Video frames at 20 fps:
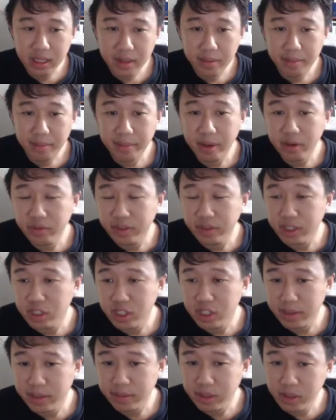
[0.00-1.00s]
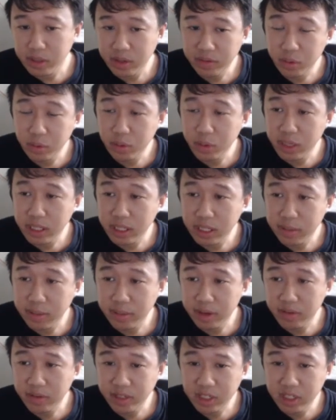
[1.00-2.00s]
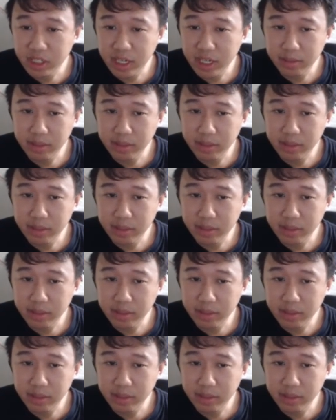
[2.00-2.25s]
Melvin Champ? So if you want the Melvin Champ,